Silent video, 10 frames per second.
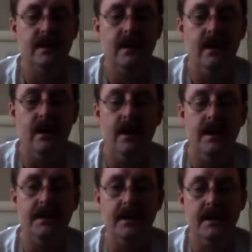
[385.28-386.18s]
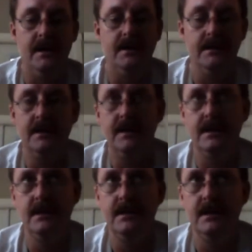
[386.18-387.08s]
on
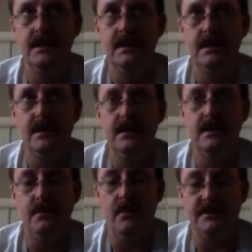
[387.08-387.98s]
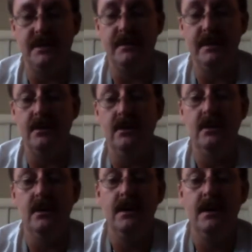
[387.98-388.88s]
the multimeter
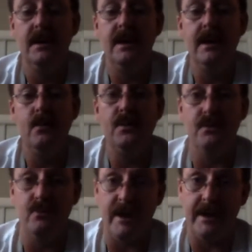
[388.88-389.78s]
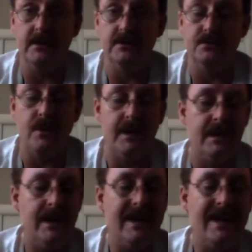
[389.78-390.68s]
with a regular
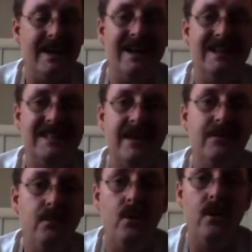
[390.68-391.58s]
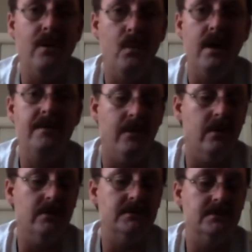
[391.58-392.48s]
spring, and I got 7.1
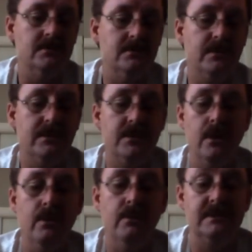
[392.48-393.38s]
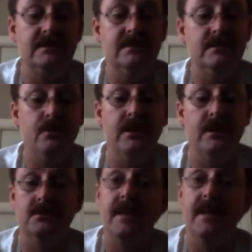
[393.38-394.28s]
volts with the low resistance spring.
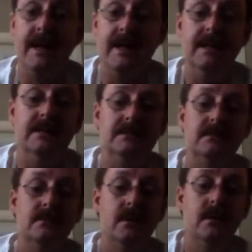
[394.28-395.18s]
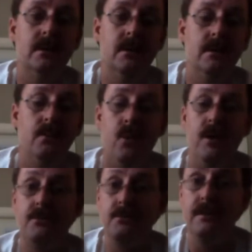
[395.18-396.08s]
So that is
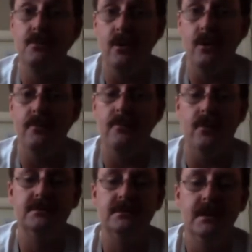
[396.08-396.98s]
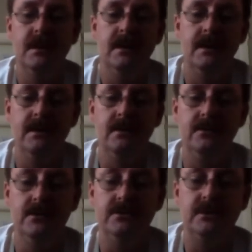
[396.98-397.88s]
0.3 more volts
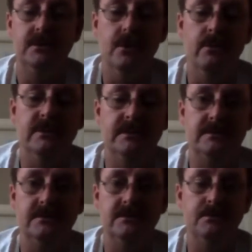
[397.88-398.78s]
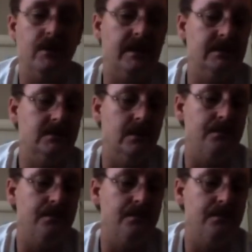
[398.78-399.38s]
using the low resistance spring. So